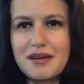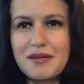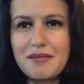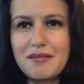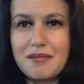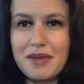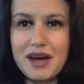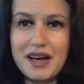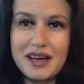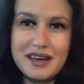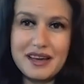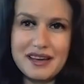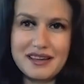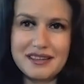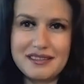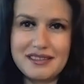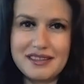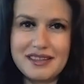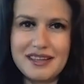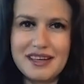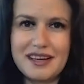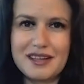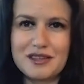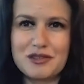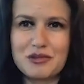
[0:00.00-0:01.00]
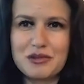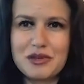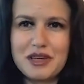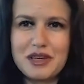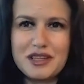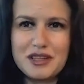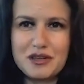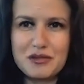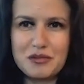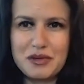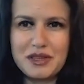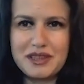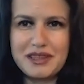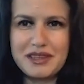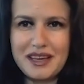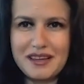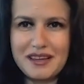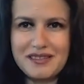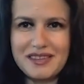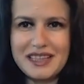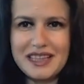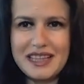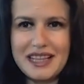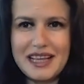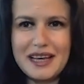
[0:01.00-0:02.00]
my idea together with
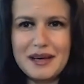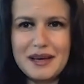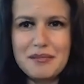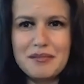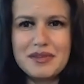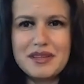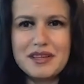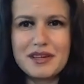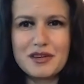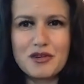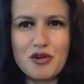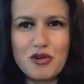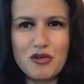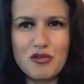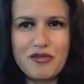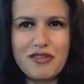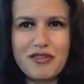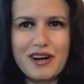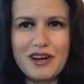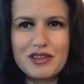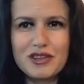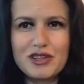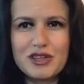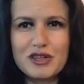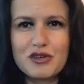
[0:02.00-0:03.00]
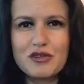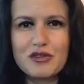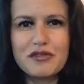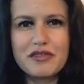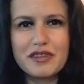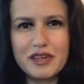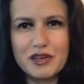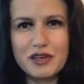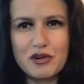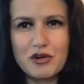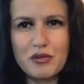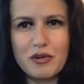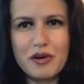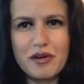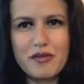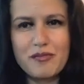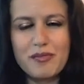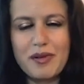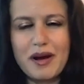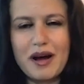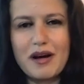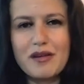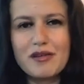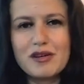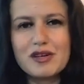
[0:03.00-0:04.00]
David Leb, the co-founder of EcoWave
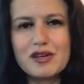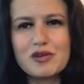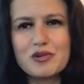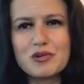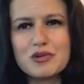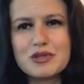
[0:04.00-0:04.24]
Power,